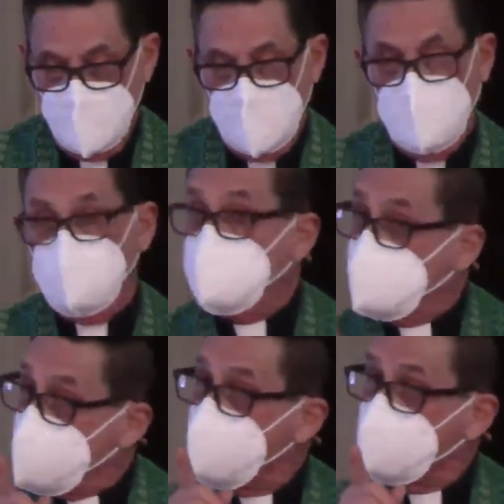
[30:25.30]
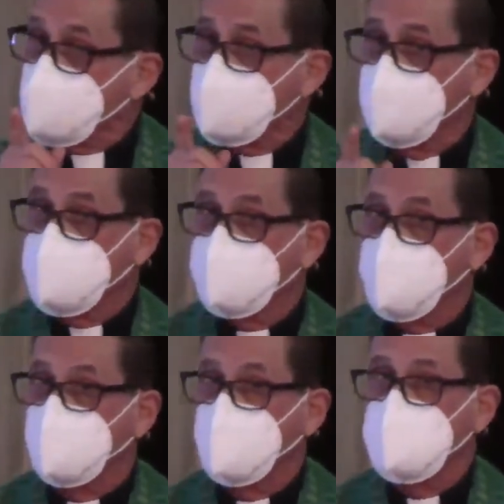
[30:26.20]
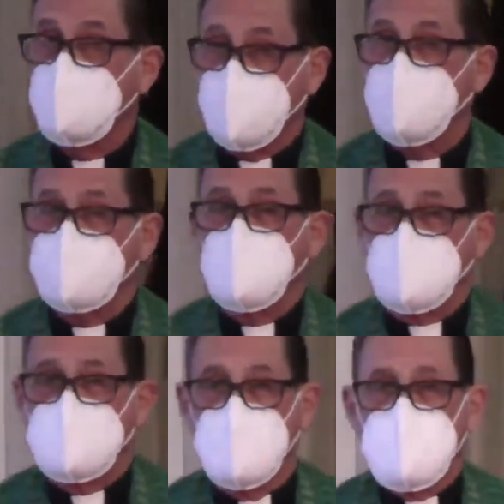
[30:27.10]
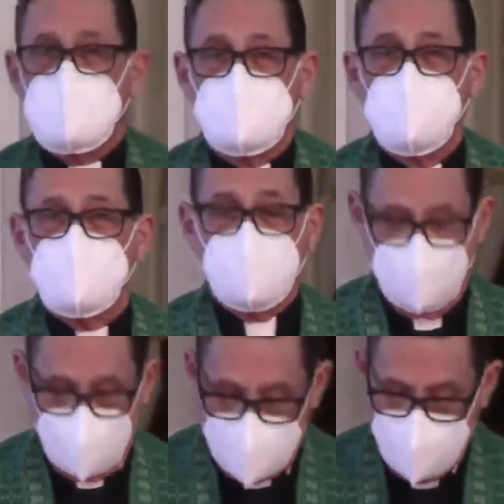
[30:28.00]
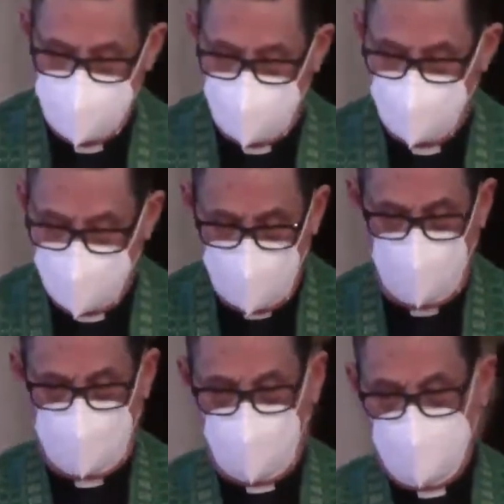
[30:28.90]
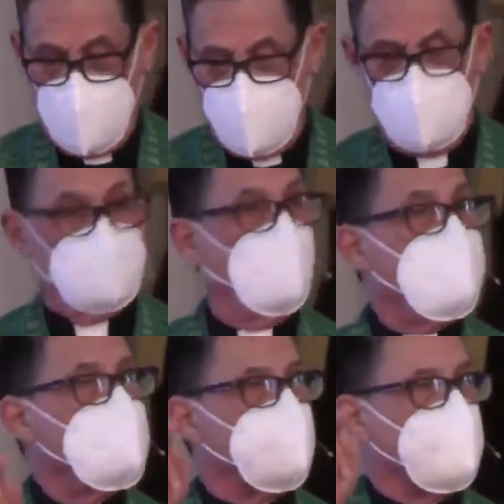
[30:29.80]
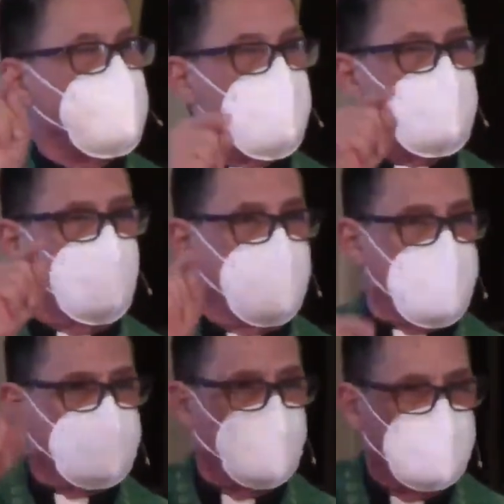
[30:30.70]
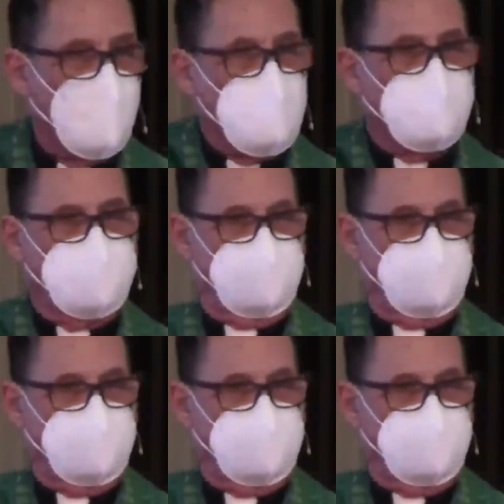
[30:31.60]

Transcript: And because we thought we had the God-given right to rule creation, we could take whatever we wanted.